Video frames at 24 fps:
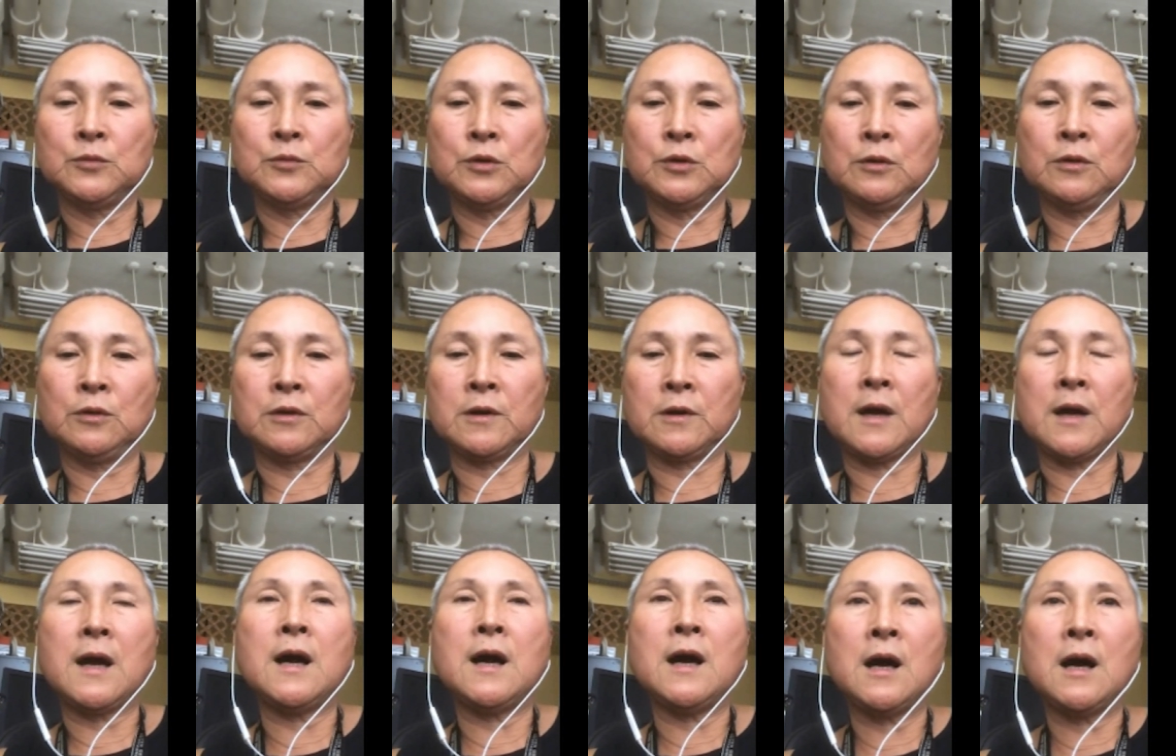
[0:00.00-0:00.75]
or
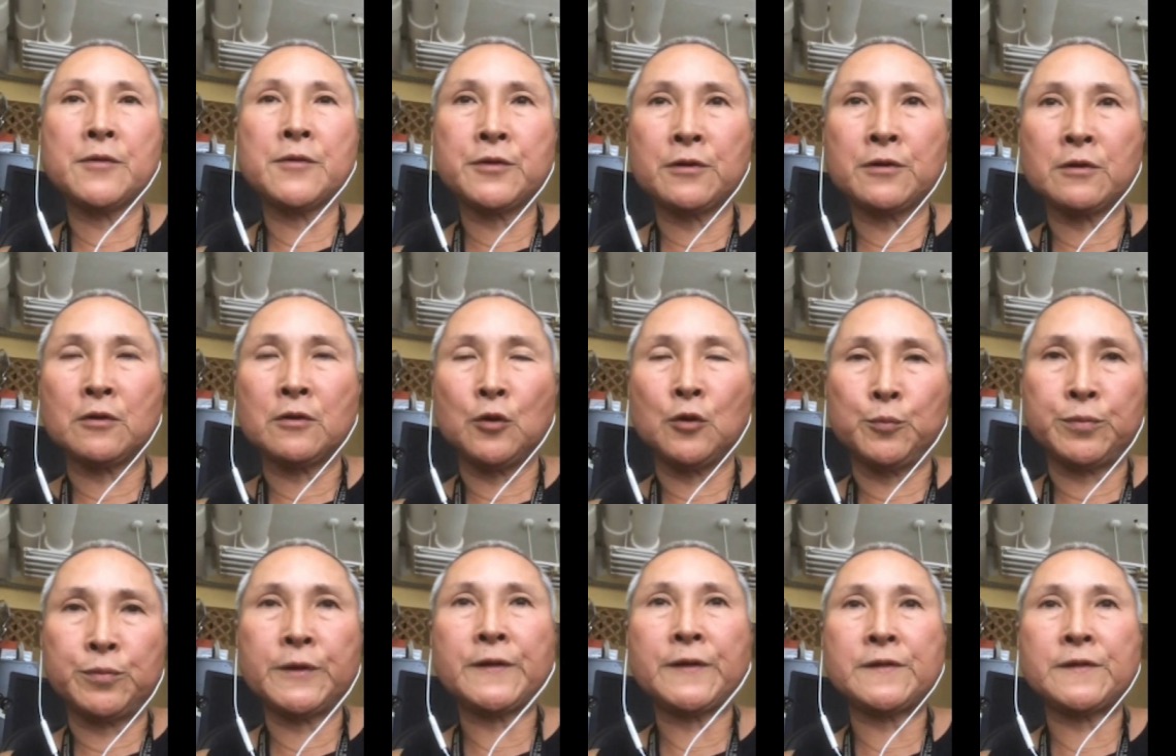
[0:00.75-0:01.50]
other
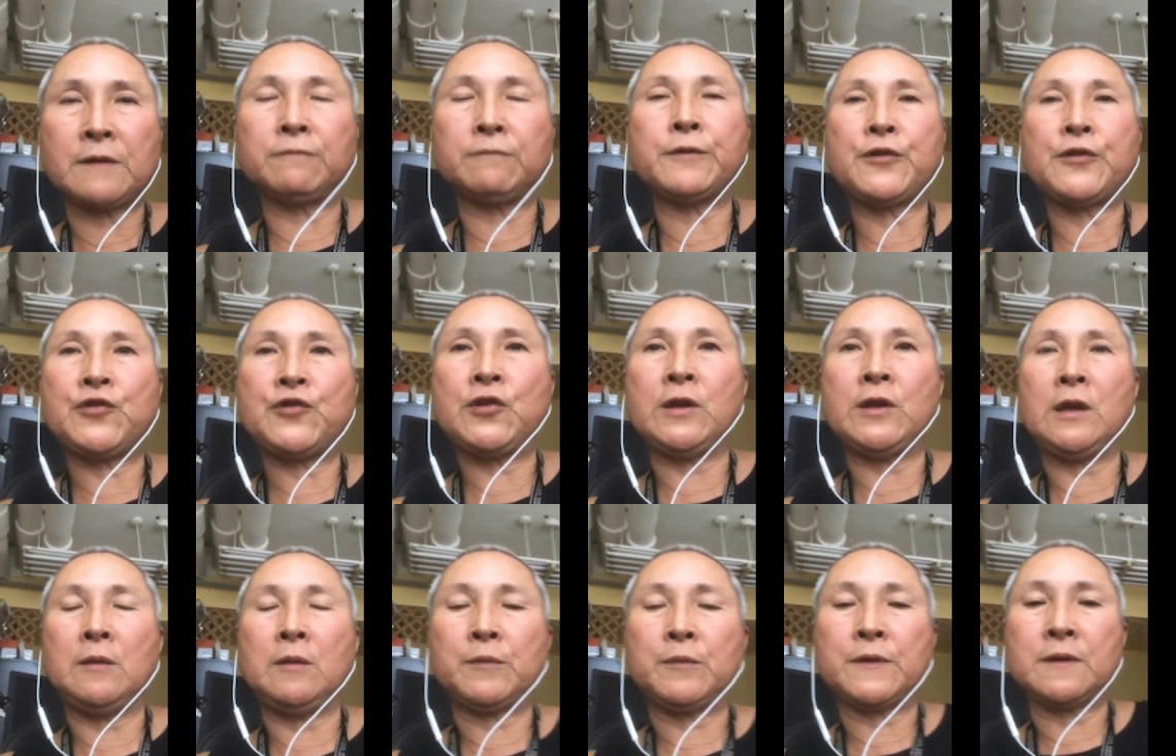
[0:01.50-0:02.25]
oppressive
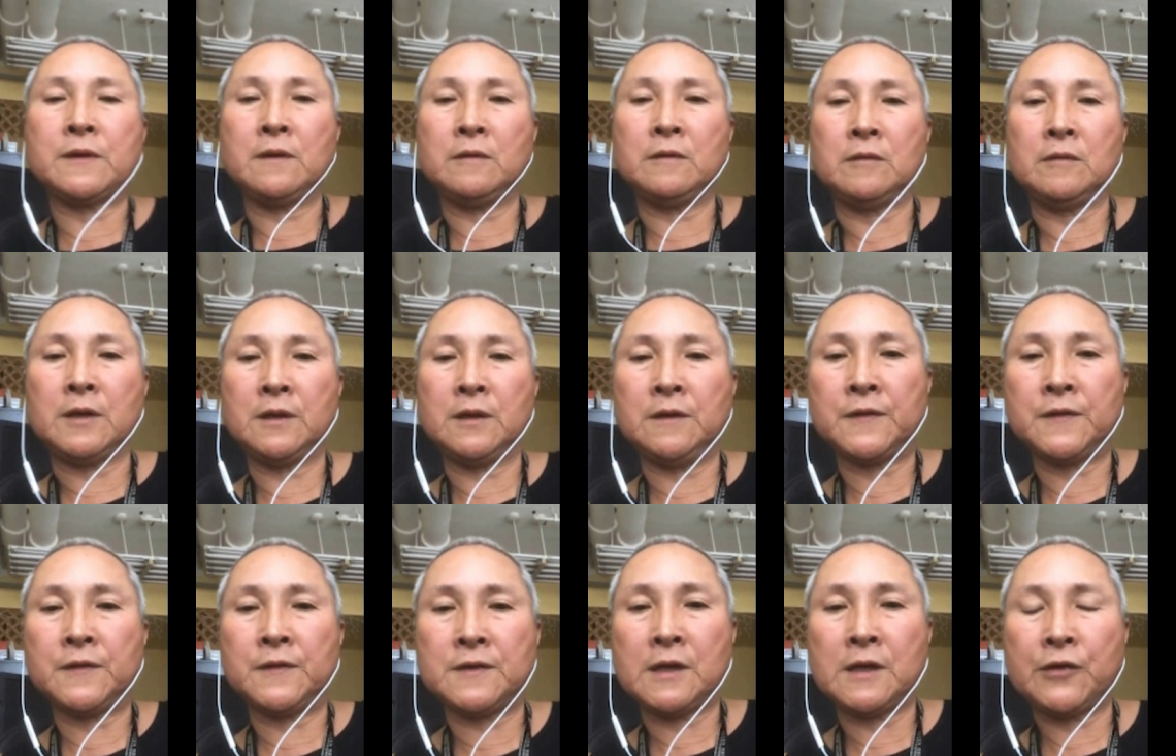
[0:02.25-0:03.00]
regimes in
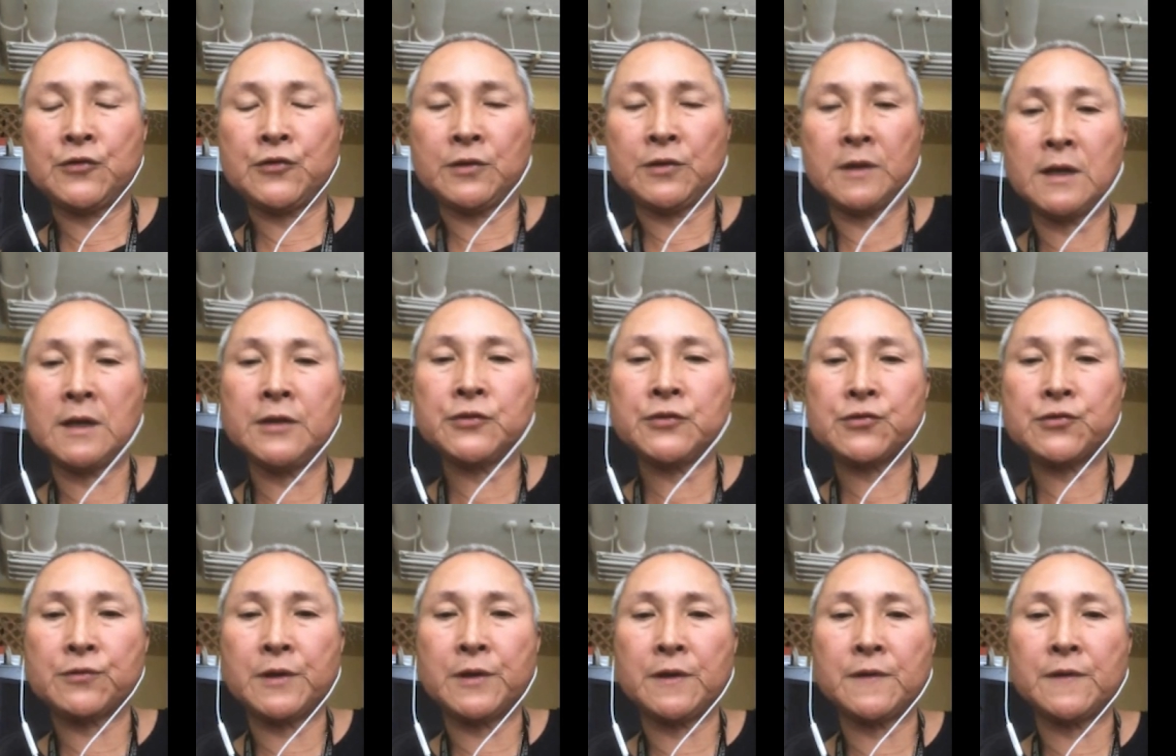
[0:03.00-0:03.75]
East Asian
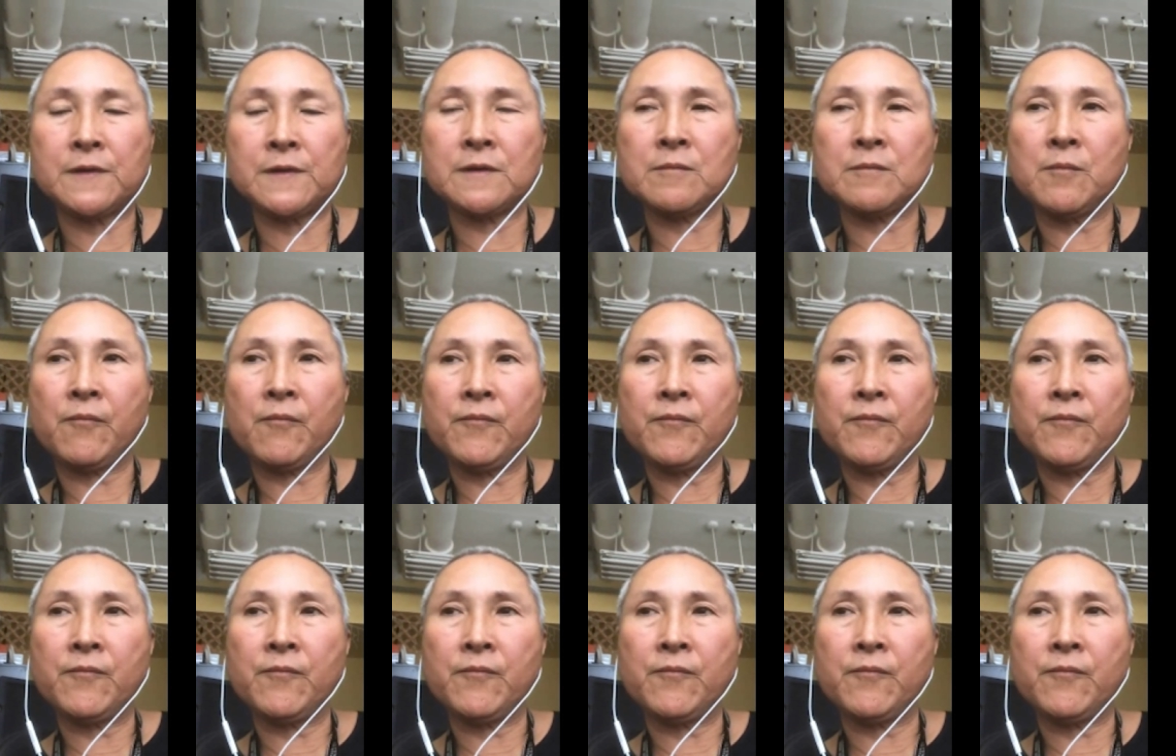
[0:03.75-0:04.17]
countries,